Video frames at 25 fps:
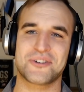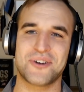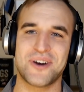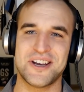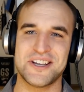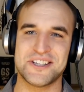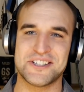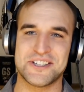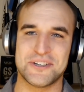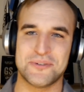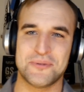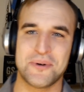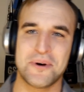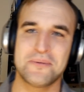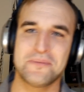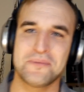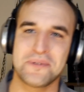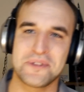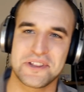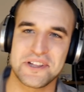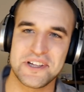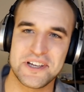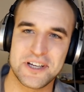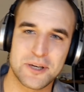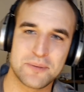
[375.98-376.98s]
crazy. When
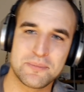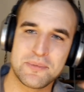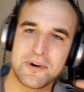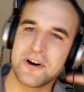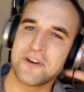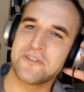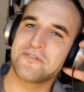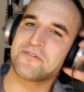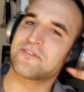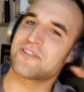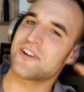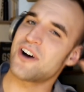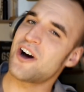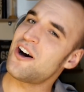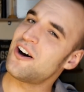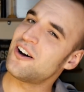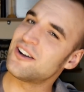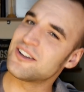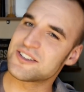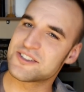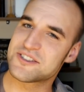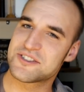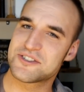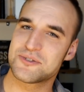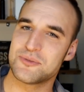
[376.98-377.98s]
we think about
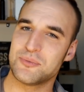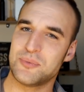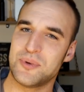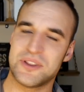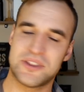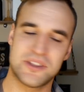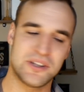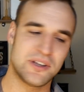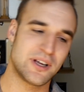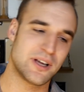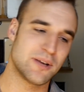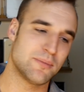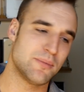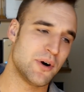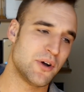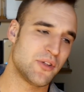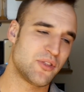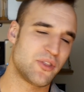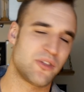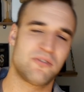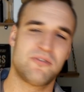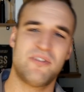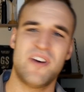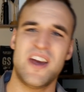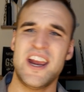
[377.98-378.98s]
France, we think
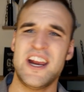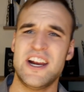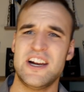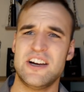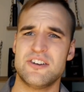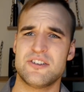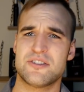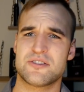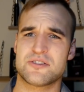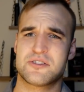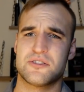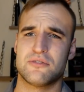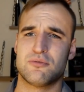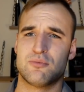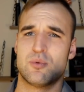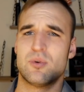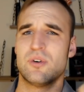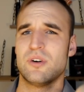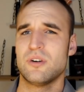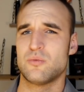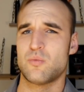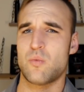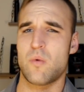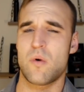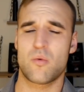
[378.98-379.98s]
about the failures of
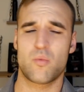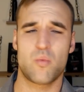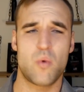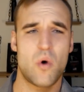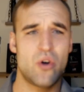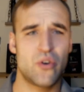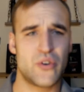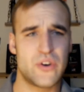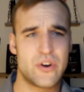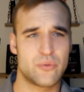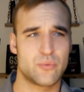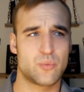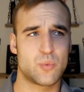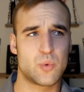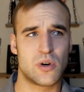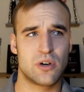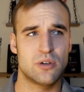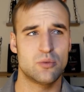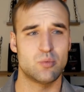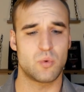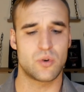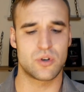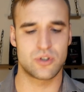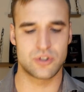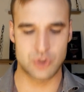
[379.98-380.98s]
World War I and
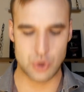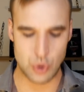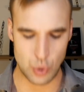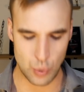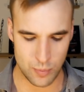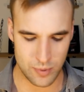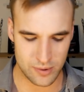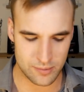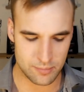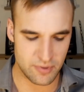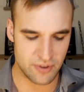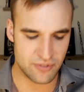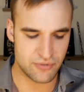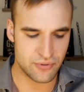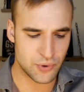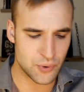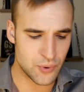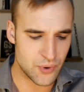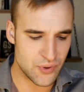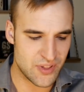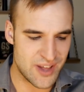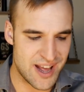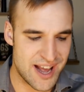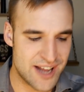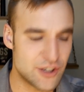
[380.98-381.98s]
World War II. But
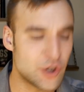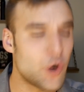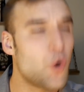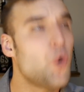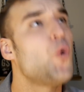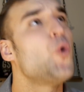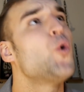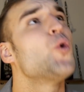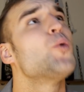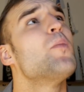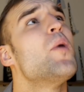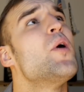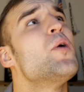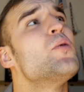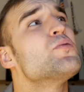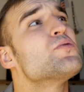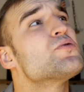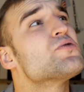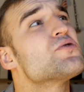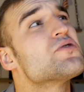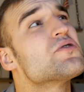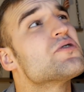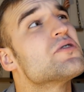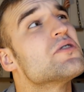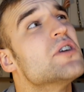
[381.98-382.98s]
before that,
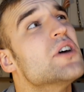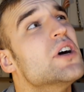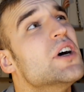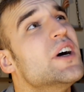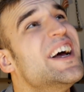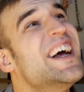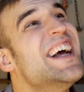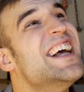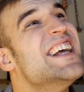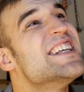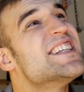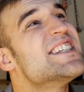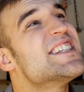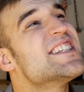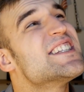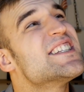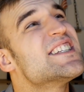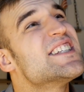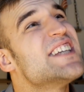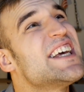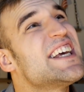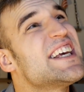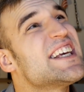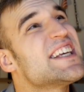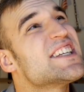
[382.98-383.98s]
almost
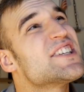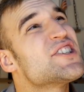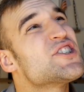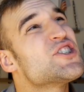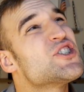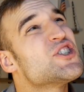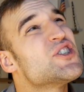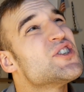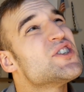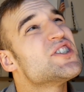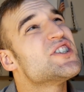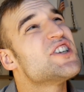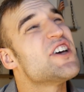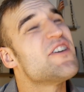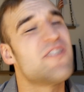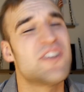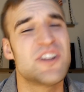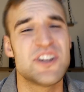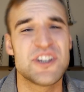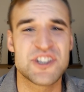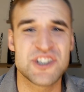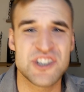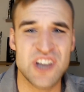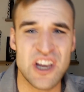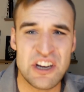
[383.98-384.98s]
6 to
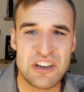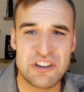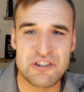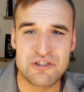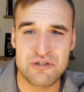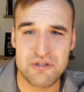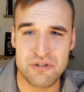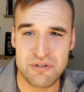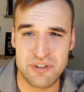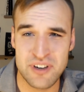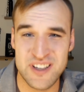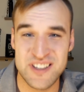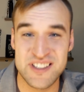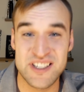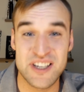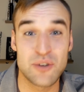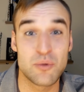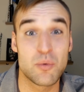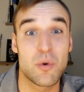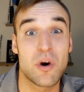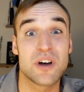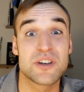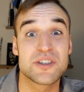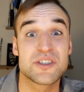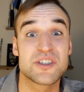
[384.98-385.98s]
7 centuries, it
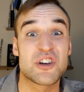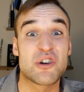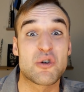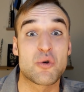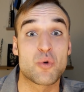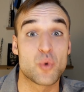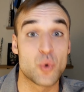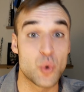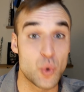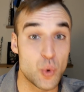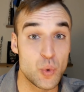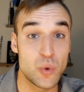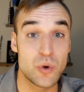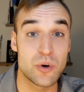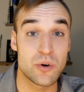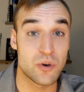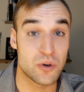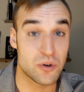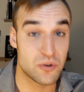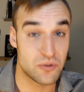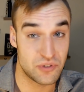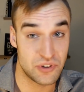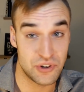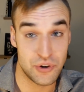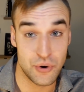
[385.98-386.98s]
was the
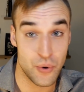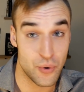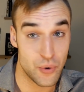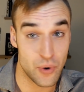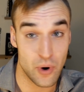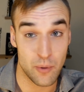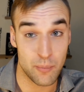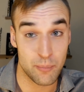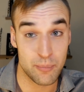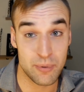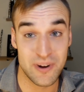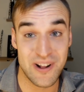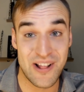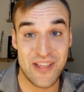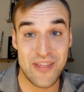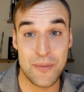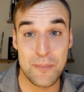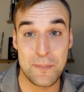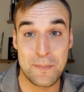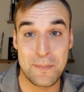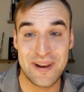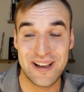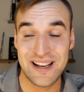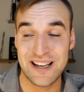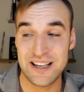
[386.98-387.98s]
ruler of Europe and the
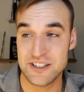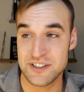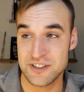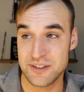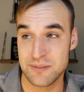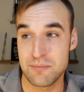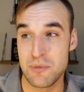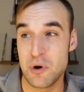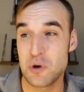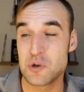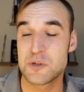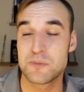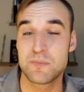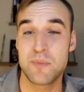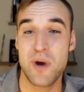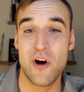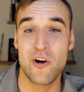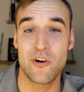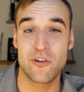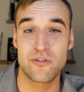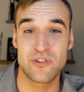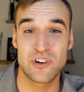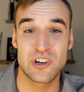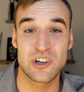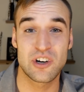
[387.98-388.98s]
biggest, most
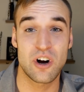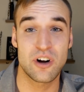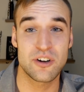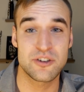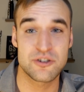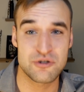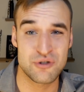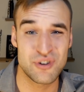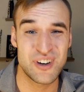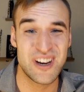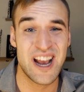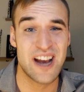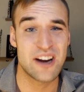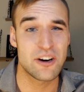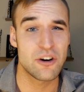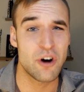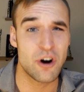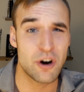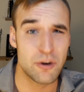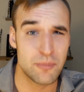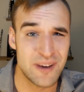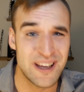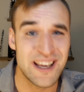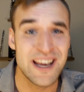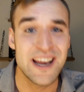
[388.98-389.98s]
powerful country and
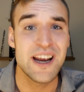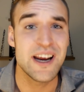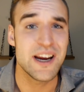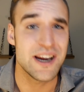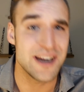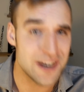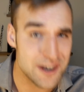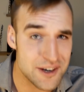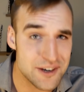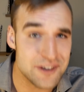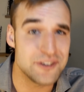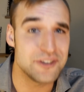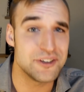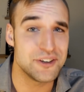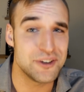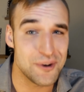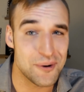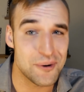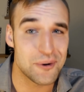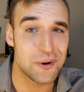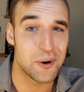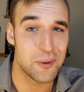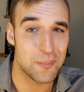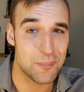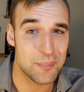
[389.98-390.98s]
army in
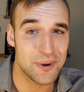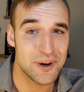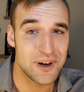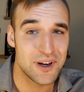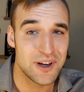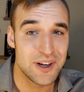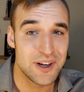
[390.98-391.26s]
Europe.